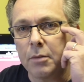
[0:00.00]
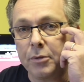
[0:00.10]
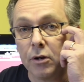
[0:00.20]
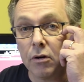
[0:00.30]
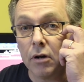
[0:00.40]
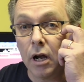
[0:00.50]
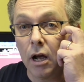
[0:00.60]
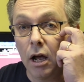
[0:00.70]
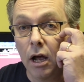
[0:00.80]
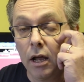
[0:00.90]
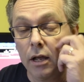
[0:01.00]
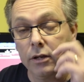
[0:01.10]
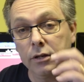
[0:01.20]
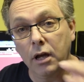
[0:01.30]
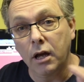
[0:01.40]
up your
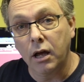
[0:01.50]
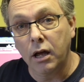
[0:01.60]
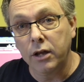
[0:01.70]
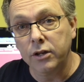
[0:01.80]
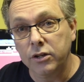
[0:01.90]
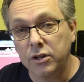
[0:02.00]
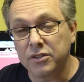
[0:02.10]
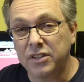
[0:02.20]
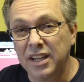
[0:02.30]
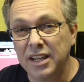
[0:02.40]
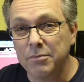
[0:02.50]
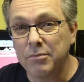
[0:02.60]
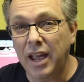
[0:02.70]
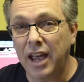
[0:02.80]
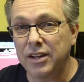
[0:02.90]

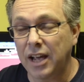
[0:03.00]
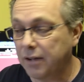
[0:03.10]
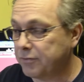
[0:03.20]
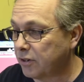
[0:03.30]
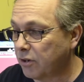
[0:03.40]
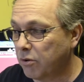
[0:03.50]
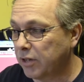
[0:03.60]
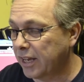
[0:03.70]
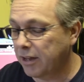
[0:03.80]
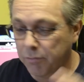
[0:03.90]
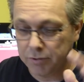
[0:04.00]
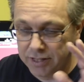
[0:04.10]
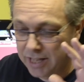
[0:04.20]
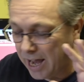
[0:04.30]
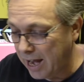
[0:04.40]
team, and you have to know like what
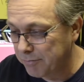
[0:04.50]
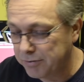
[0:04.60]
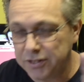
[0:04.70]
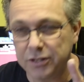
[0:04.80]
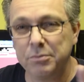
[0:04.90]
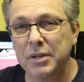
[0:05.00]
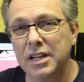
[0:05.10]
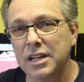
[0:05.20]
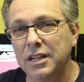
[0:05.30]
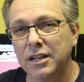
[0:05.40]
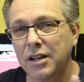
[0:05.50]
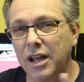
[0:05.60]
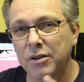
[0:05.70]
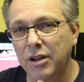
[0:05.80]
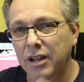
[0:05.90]
the averages mean
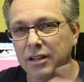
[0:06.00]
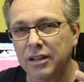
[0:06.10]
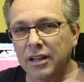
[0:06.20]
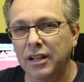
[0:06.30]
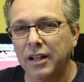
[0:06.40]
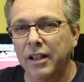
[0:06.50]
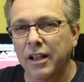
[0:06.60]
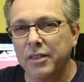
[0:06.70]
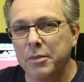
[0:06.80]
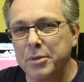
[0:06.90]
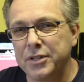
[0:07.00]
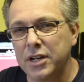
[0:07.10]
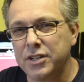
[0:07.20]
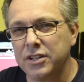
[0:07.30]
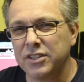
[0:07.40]
and the
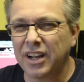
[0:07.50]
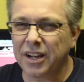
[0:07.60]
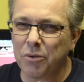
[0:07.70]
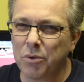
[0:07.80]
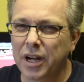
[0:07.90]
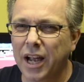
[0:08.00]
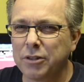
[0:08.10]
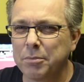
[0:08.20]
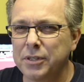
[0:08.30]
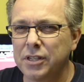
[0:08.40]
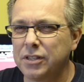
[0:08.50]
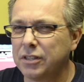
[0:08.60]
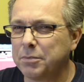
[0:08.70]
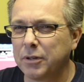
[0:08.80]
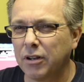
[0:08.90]
positions. Now I can work out the
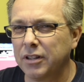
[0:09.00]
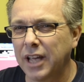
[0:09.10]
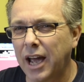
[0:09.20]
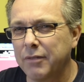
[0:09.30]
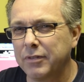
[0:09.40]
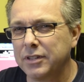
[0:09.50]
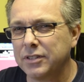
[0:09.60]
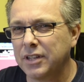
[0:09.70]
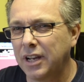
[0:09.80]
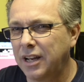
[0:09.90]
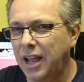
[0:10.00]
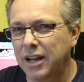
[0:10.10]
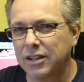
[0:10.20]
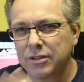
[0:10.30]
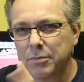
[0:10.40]
positions, but the averages
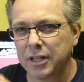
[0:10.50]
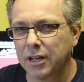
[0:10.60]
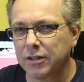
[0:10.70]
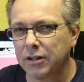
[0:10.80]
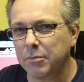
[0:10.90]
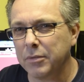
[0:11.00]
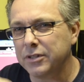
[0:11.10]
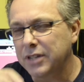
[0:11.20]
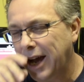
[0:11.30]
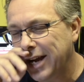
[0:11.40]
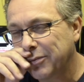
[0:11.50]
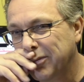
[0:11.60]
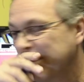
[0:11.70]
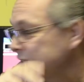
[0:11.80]
and some of the other numbers, I don't